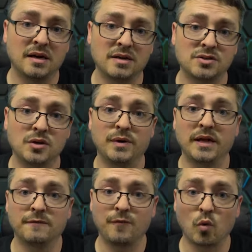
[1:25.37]
So you would
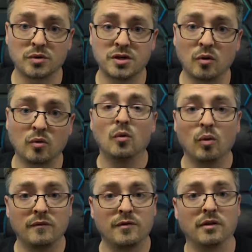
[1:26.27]
get four total,
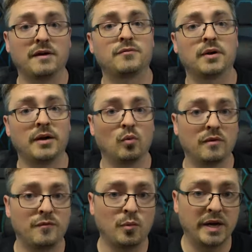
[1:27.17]
one for left, right,
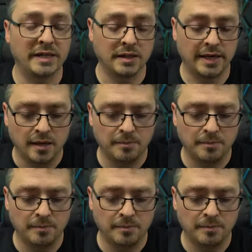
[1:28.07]
one for right light.